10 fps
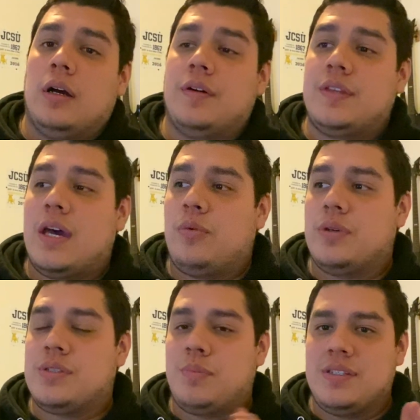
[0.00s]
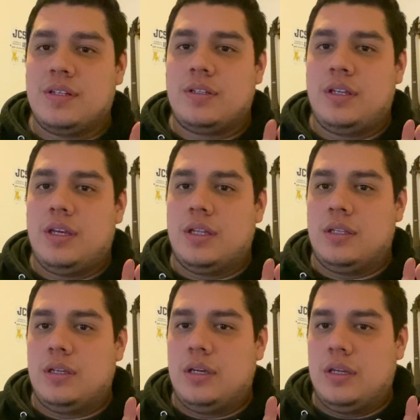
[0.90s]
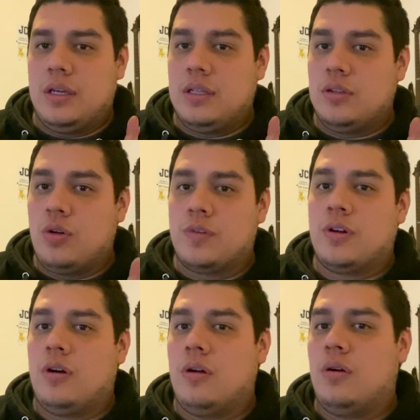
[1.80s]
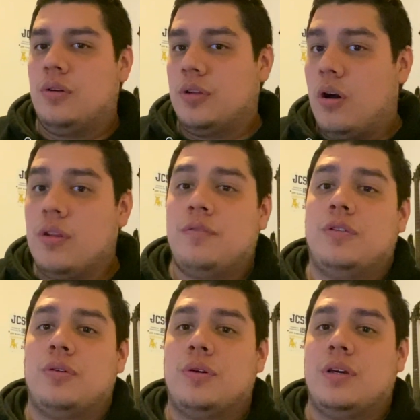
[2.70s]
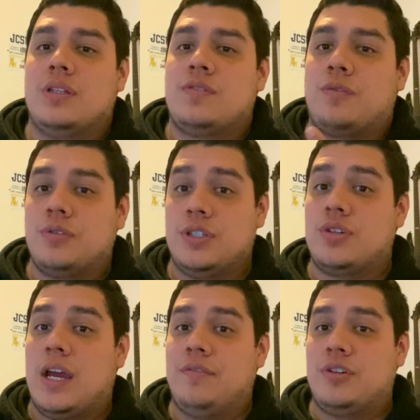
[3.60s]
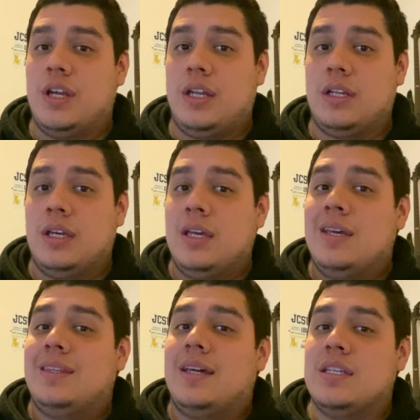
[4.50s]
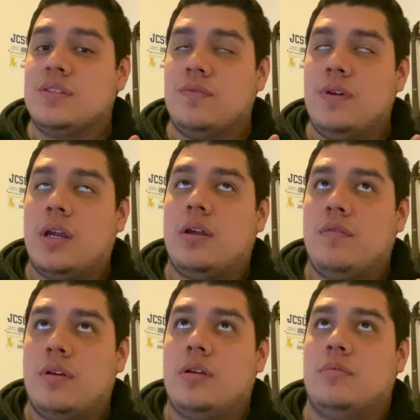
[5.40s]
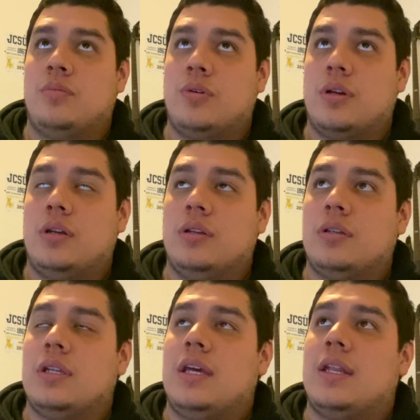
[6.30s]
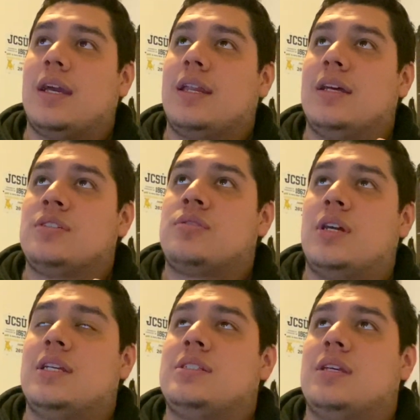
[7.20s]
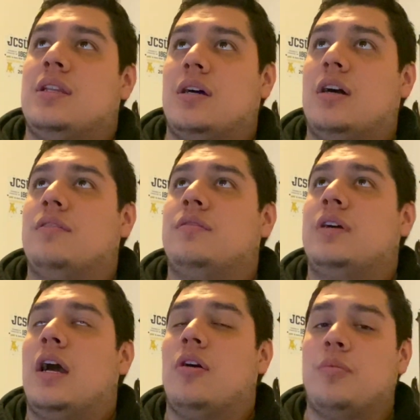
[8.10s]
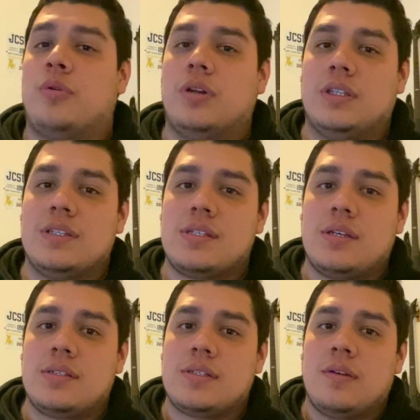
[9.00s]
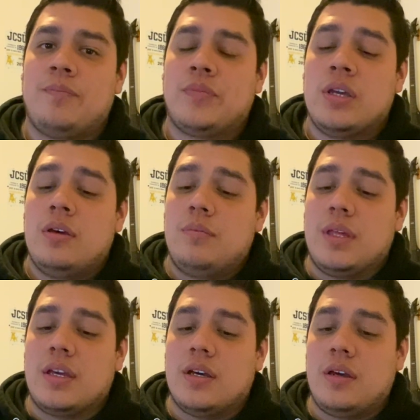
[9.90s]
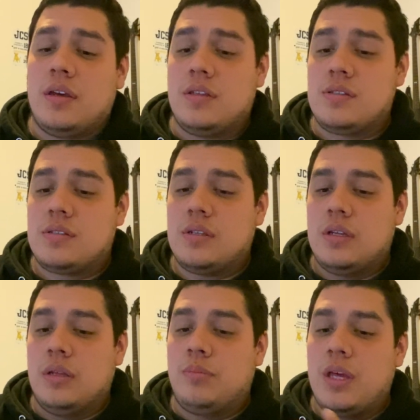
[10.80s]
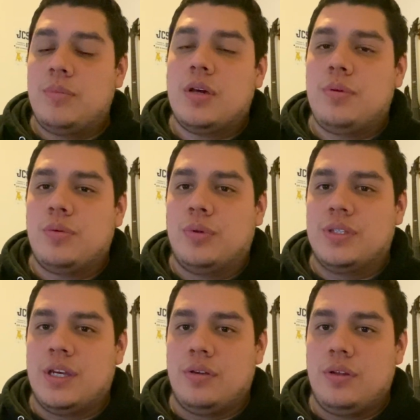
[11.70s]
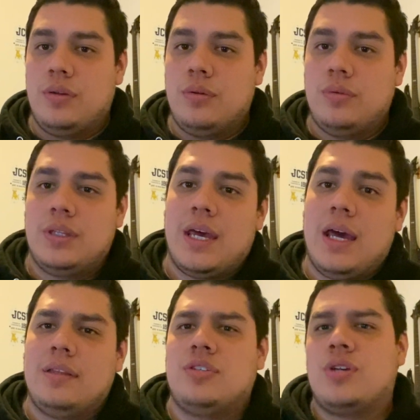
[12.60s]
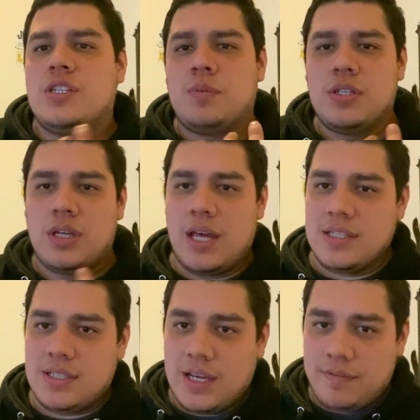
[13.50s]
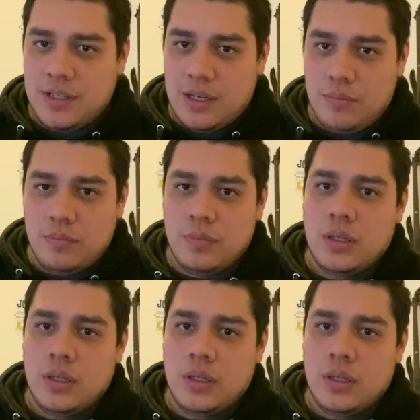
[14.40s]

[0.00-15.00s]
That was basically an overhaul on all the fluids for the drivetrain. That is very, very important, and I cannot stress enough how important this is, because BMW will tell you that the transmission has lifetime